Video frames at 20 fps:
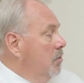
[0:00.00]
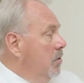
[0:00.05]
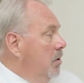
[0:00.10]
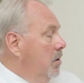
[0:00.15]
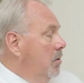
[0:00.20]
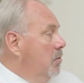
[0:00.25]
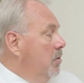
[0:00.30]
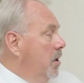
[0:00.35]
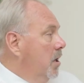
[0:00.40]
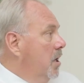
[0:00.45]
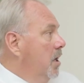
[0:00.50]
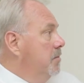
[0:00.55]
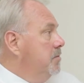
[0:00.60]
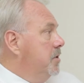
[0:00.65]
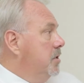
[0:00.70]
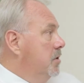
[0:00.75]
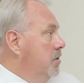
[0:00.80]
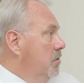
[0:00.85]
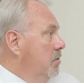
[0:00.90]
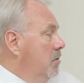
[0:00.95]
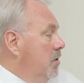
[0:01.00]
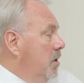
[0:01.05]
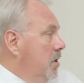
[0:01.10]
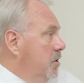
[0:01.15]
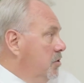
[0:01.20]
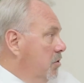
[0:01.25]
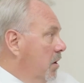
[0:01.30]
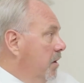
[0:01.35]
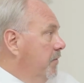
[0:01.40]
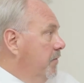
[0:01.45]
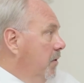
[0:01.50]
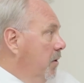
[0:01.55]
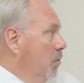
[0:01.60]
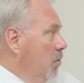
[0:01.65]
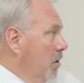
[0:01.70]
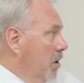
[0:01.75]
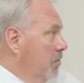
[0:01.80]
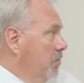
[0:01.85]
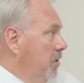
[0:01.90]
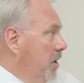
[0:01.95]
when it comes to a drug-free
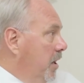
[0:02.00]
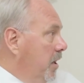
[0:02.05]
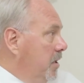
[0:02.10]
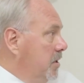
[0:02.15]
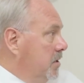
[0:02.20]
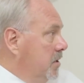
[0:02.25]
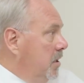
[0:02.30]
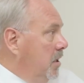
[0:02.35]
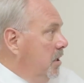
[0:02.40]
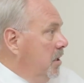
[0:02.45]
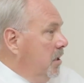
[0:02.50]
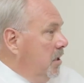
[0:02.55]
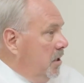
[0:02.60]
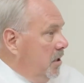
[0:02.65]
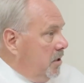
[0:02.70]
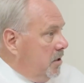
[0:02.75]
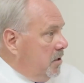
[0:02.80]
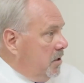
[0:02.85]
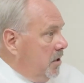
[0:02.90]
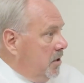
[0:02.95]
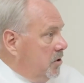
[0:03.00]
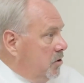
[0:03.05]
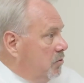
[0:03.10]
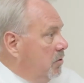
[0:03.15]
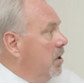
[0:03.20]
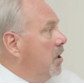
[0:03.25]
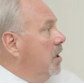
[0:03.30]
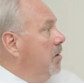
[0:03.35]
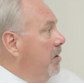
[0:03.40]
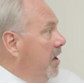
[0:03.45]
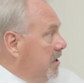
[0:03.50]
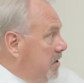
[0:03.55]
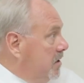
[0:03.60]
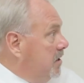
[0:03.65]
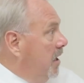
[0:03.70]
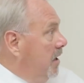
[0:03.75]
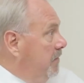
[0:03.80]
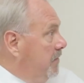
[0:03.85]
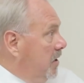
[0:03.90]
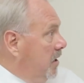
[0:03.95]
workplace, it's really about
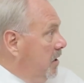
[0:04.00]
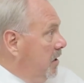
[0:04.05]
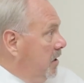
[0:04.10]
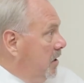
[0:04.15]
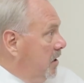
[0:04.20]
safety.